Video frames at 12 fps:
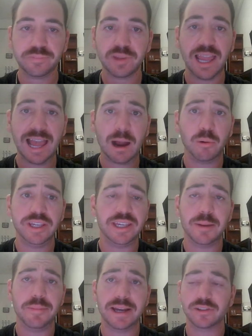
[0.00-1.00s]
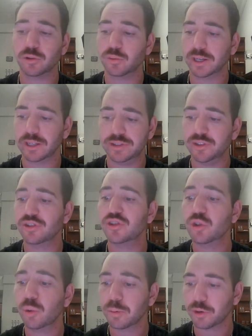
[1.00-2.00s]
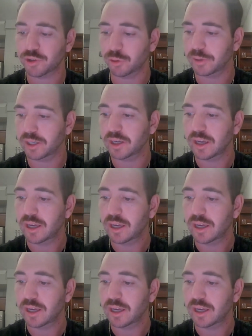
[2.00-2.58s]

how he came back so quick. He's a superhuman.